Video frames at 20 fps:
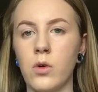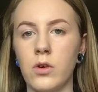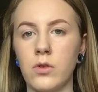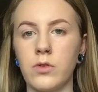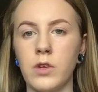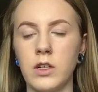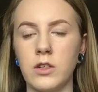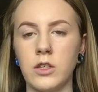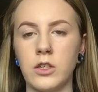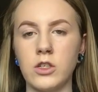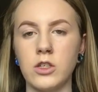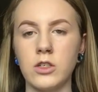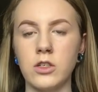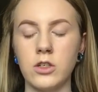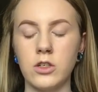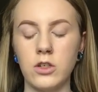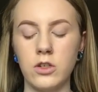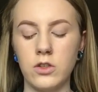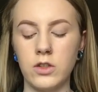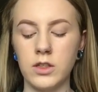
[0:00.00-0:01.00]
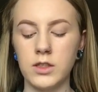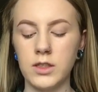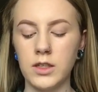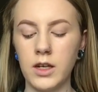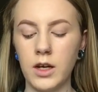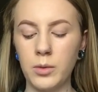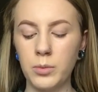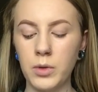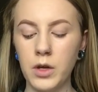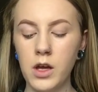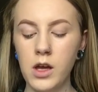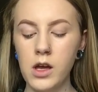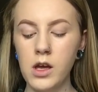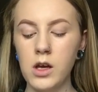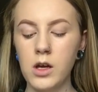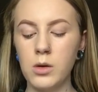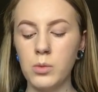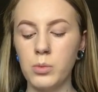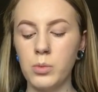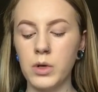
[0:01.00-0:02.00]
or foundation to do this step,
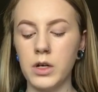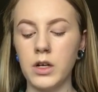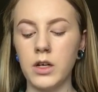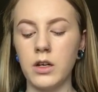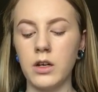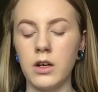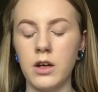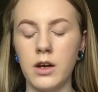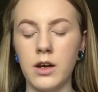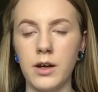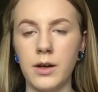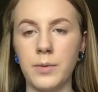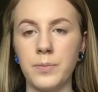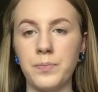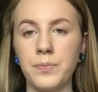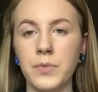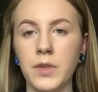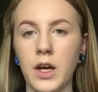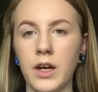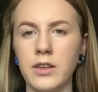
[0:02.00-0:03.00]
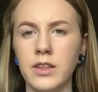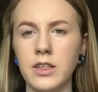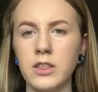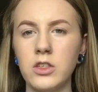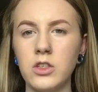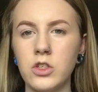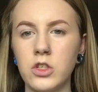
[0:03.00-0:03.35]
but I like